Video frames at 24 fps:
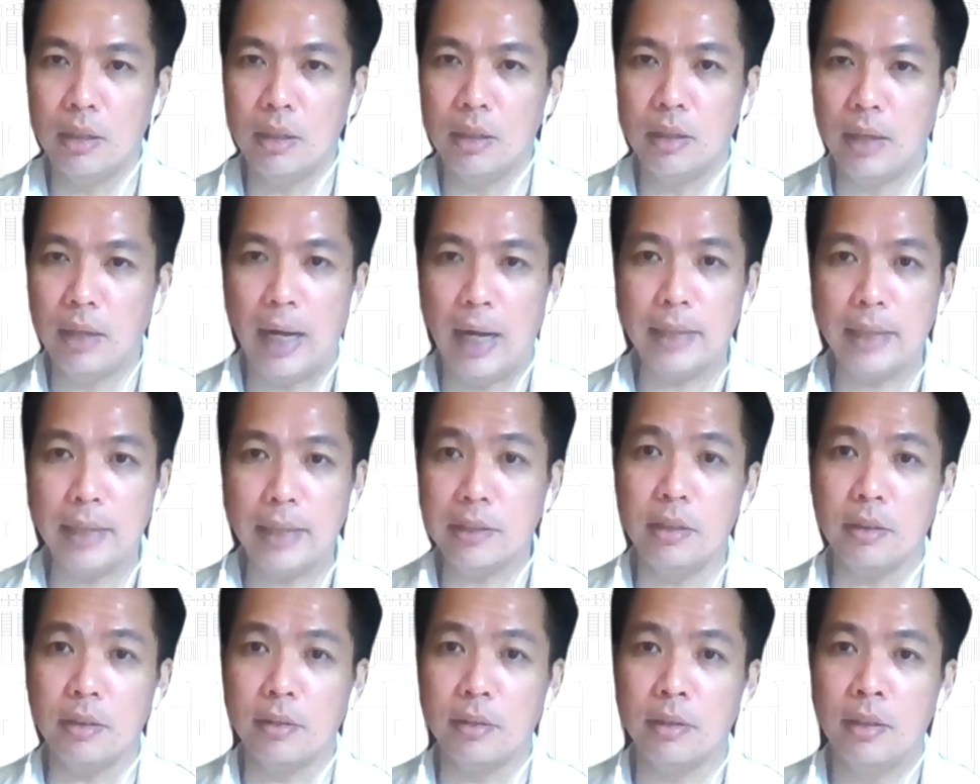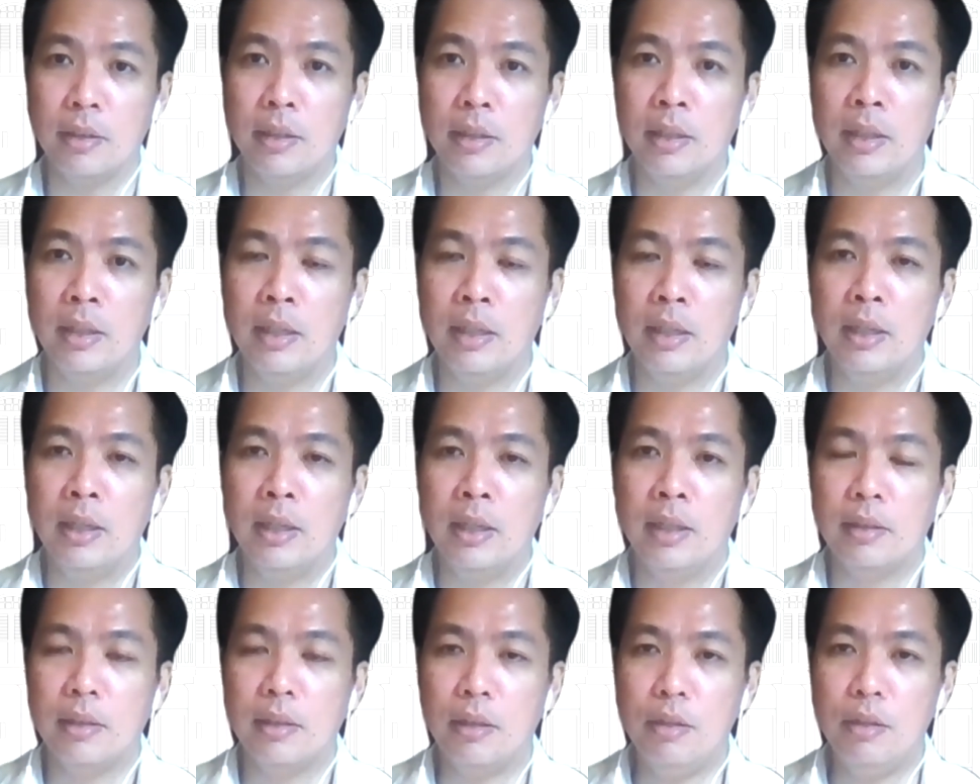asking.
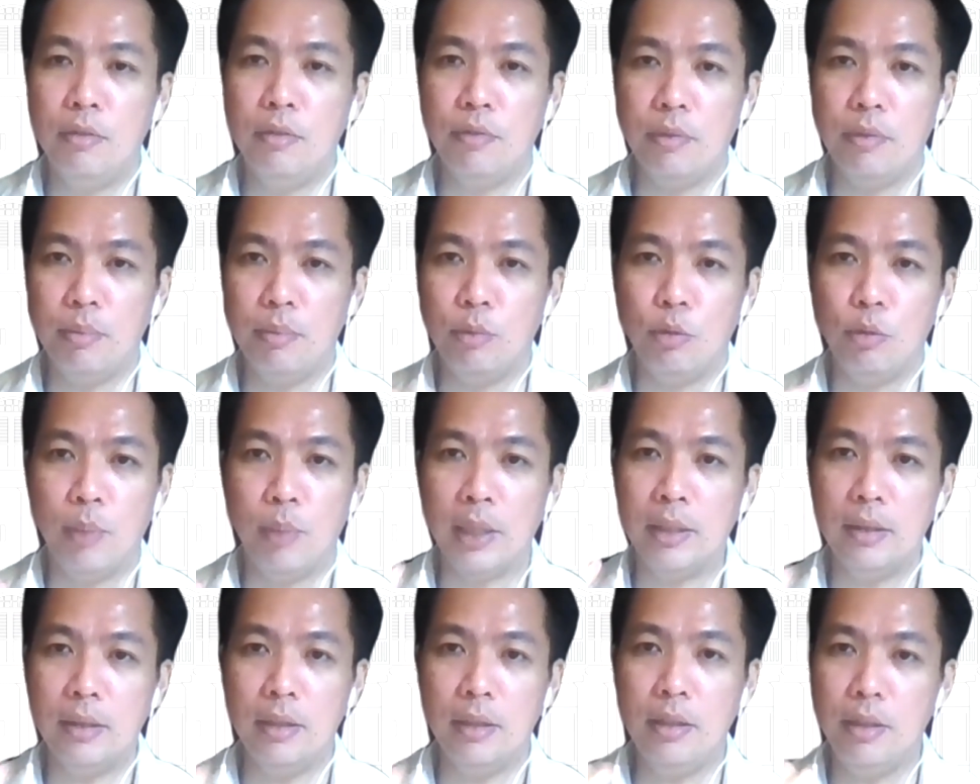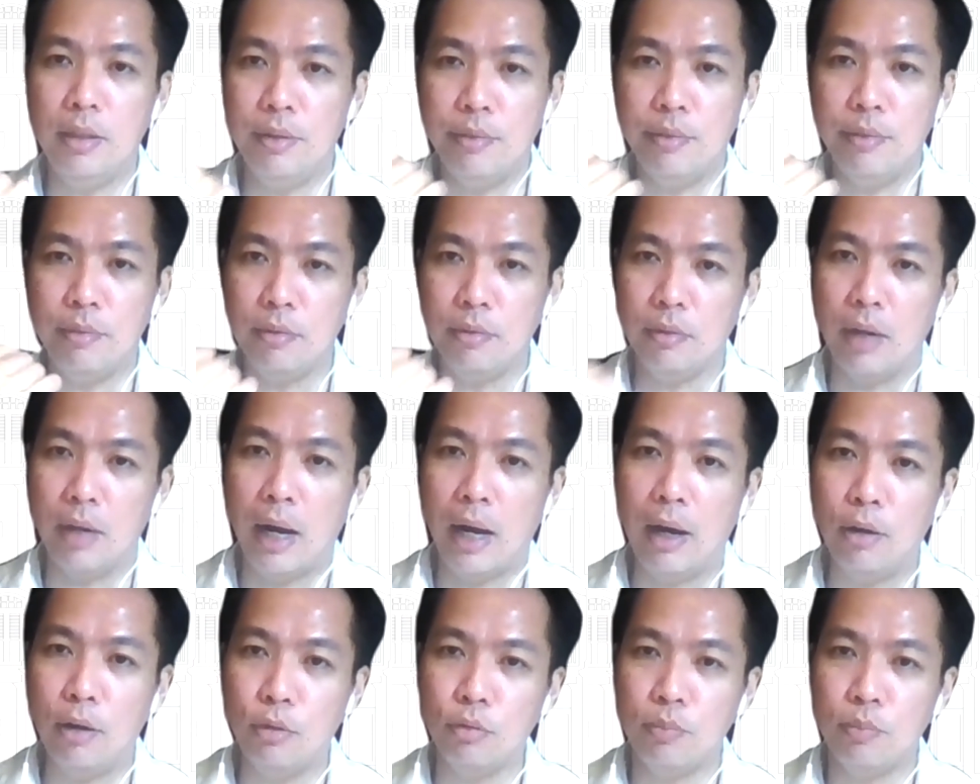Now, no matter
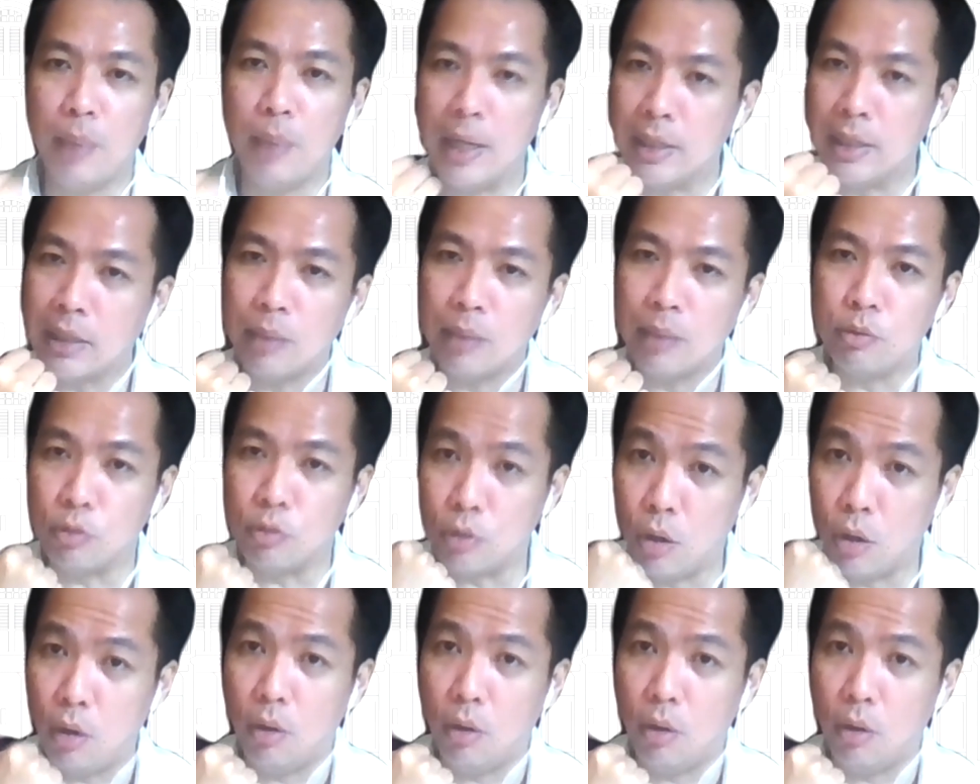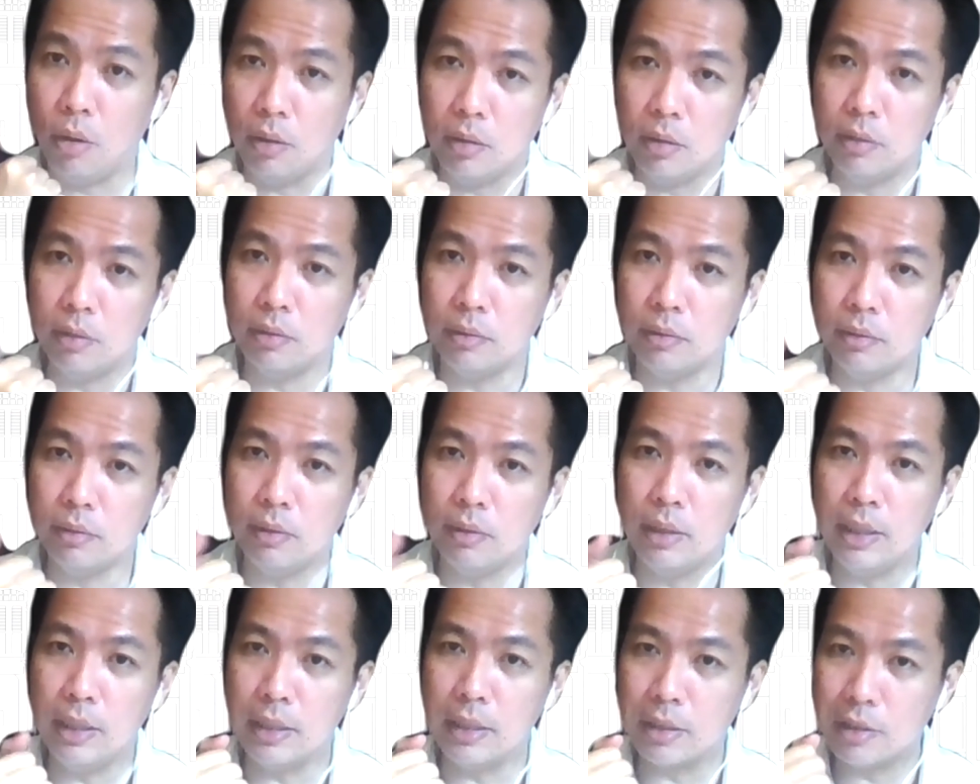how many times you call,
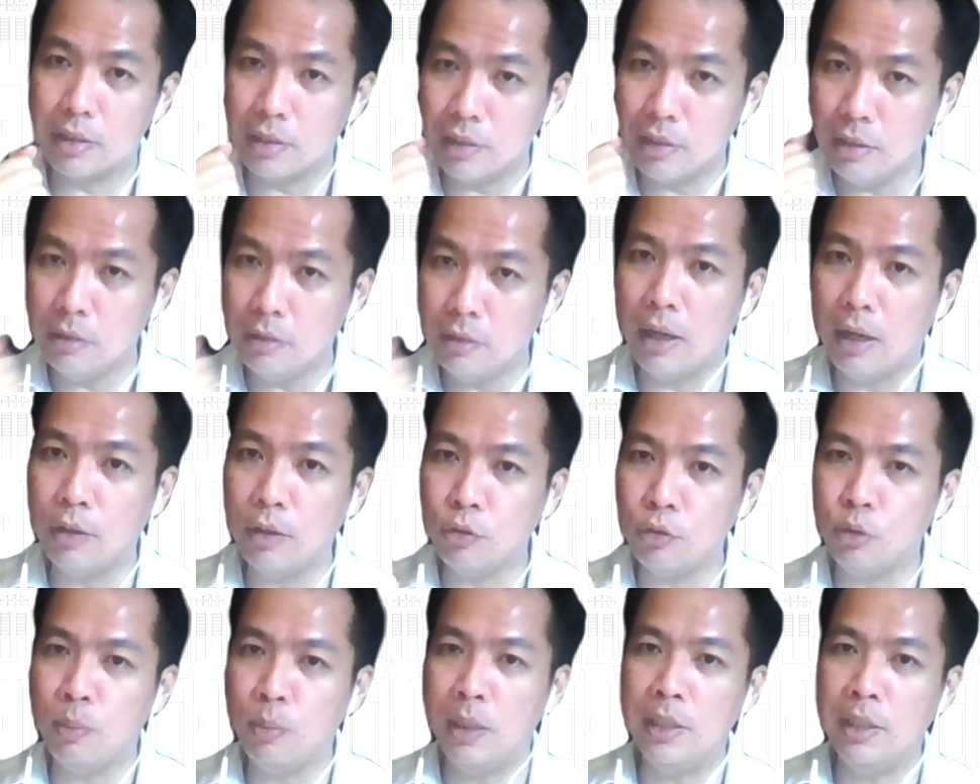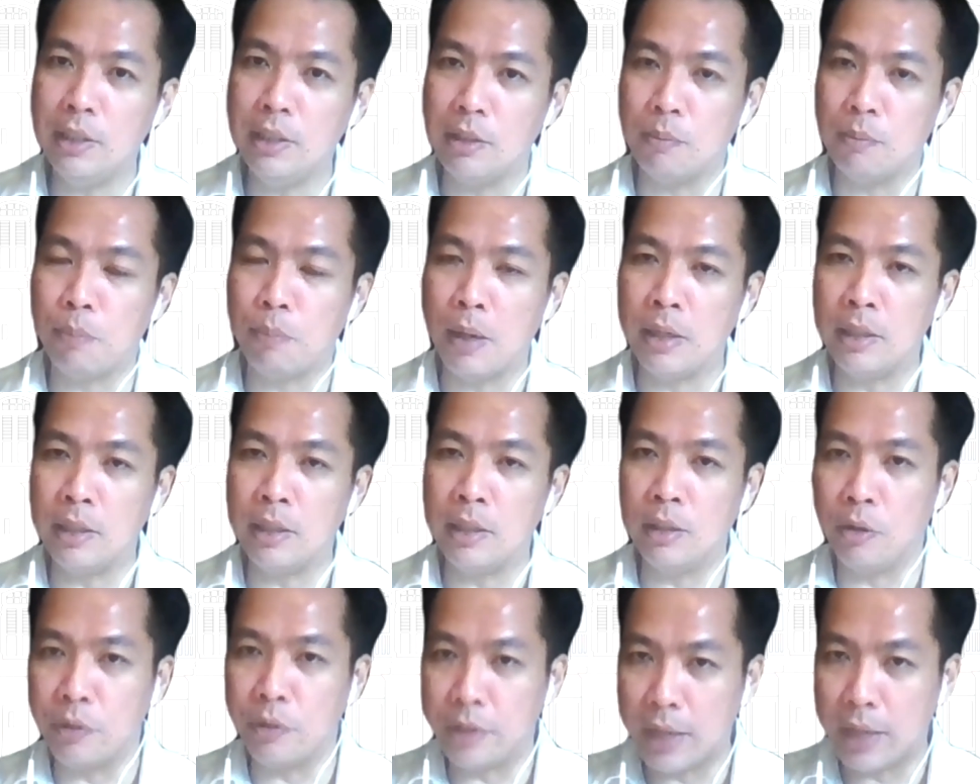it's still ultimately depending
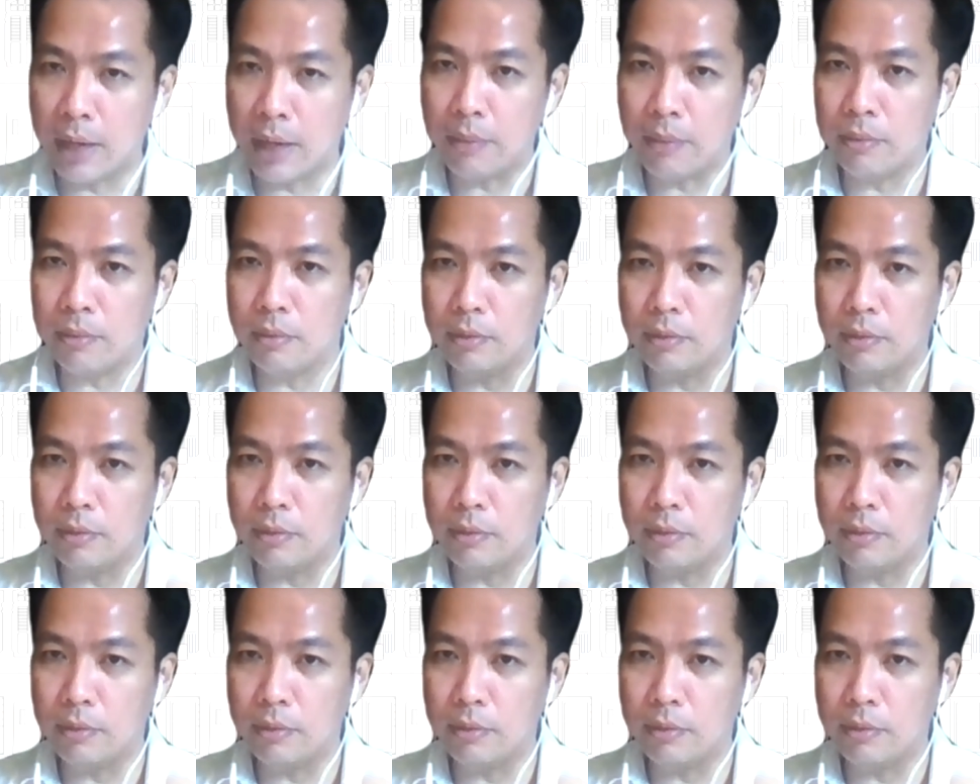on that